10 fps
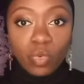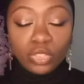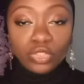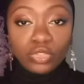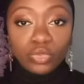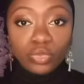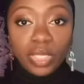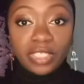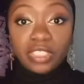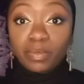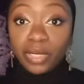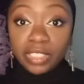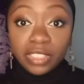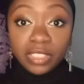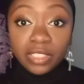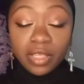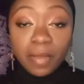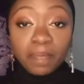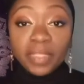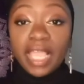or to express
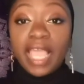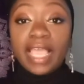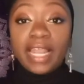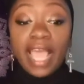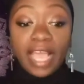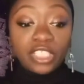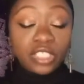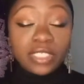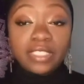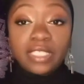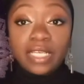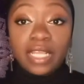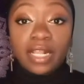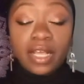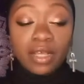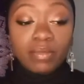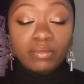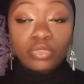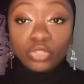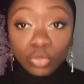and actually seeing it
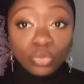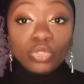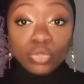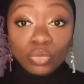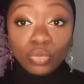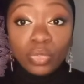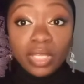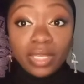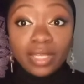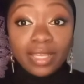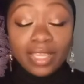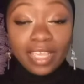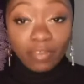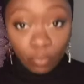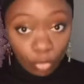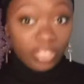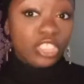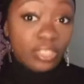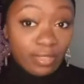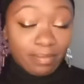come to you in
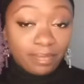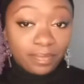fruition.